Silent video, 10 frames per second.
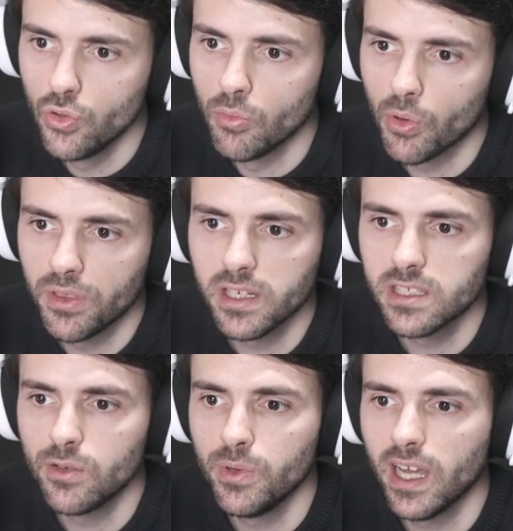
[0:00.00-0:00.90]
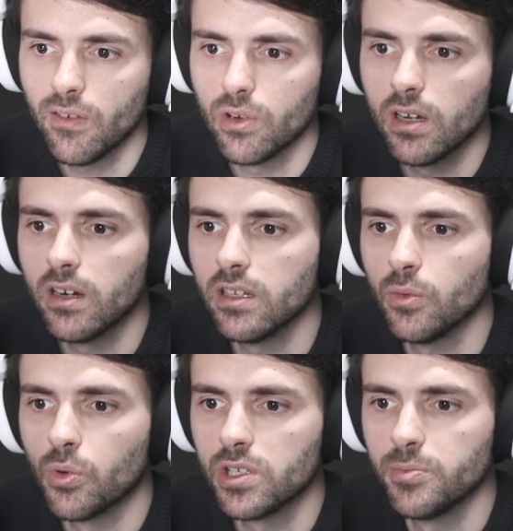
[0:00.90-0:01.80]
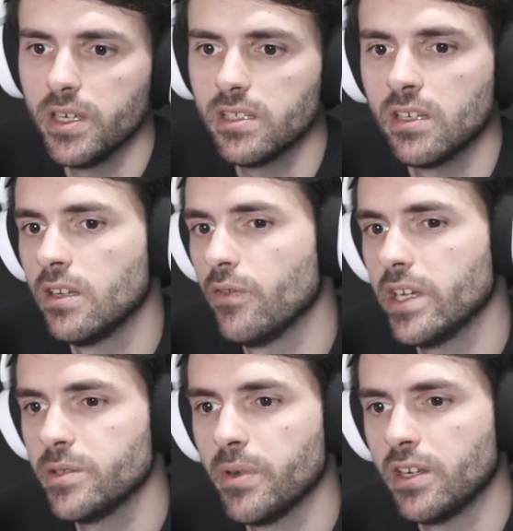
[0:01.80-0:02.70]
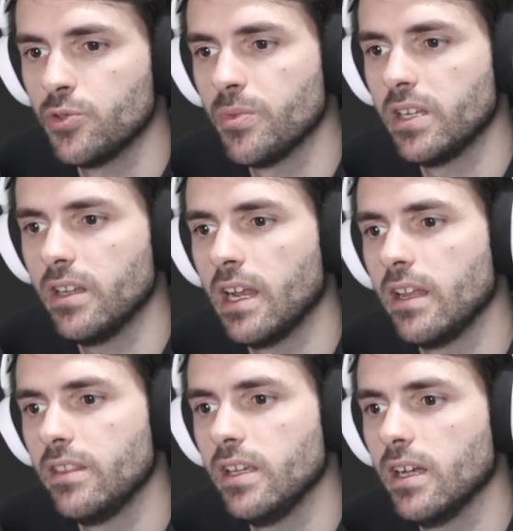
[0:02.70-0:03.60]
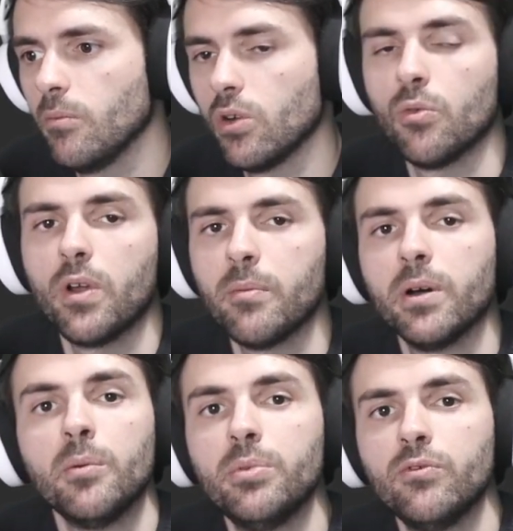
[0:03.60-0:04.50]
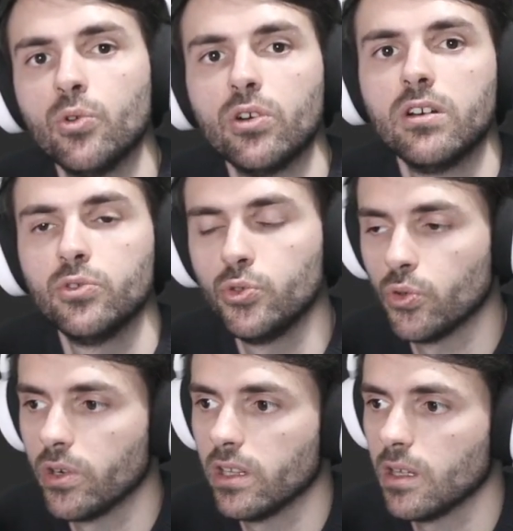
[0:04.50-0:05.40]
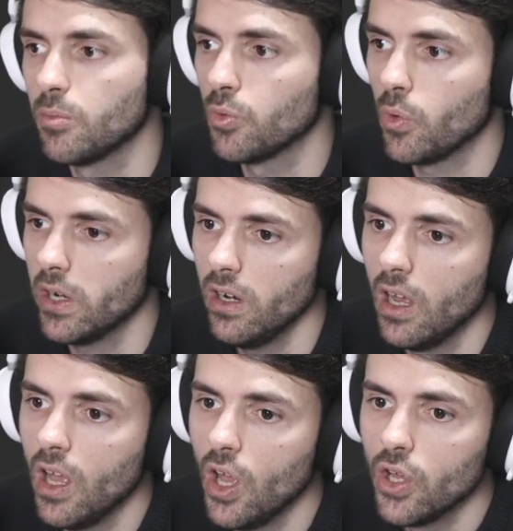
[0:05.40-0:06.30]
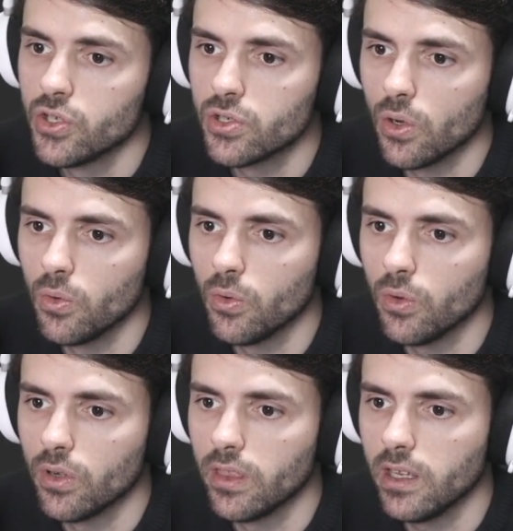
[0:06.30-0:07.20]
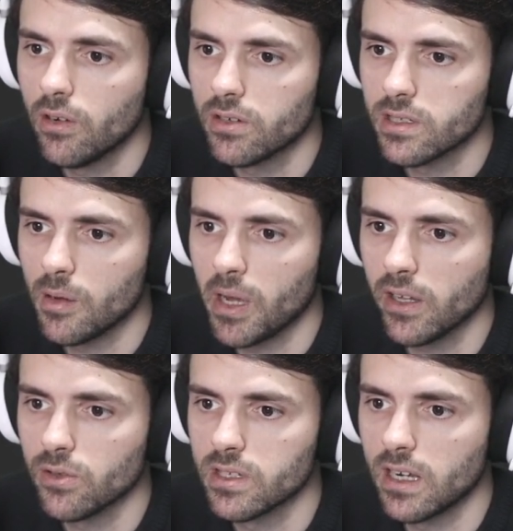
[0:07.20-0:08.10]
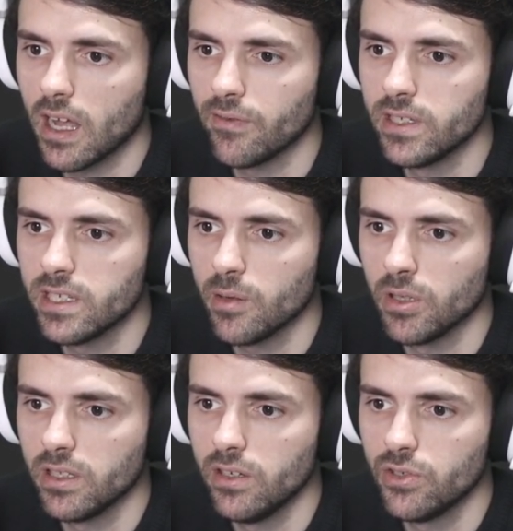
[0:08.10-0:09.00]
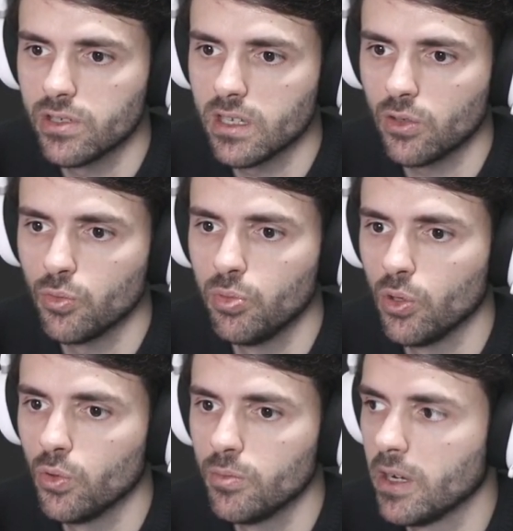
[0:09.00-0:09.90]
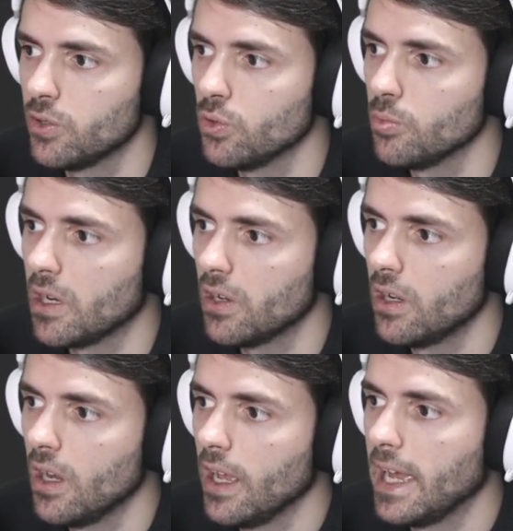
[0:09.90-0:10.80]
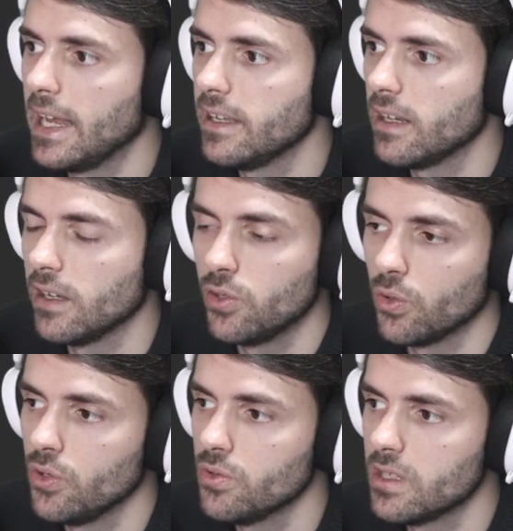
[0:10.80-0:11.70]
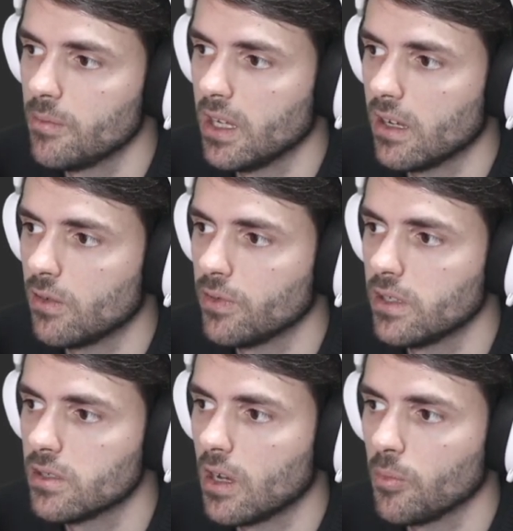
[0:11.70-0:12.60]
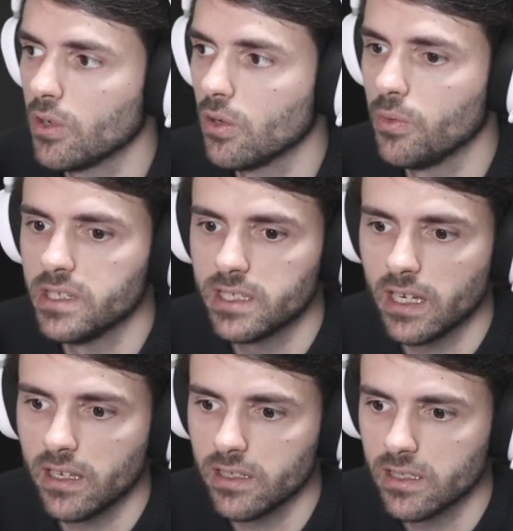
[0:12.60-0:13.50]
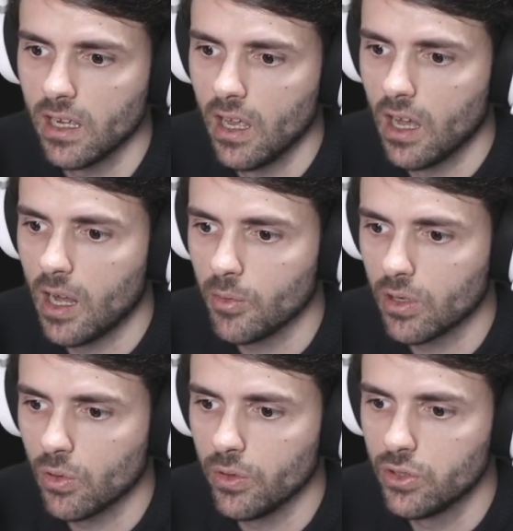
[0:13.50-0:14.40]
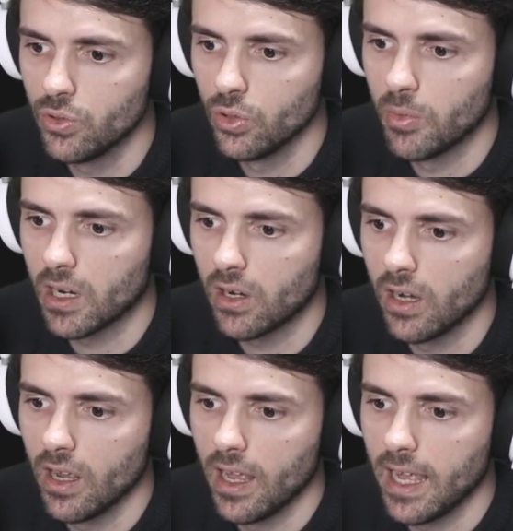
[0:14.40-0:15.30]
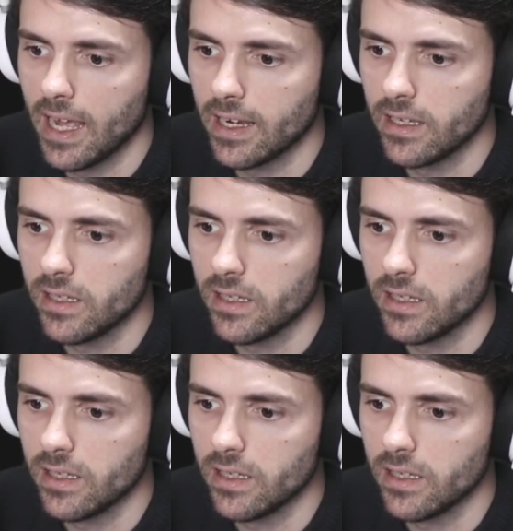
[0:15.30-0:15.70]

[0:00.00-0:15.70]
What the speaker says: more things that we have regarding the workspace and the device management, and I think I'm gonna wrap up for tutorial number 1. So there are some icons that I have disabled here just not to bloat my toolbar, and that I don't use them that often. So I'm gonna go in settings, I'm gonna go in toolbar, and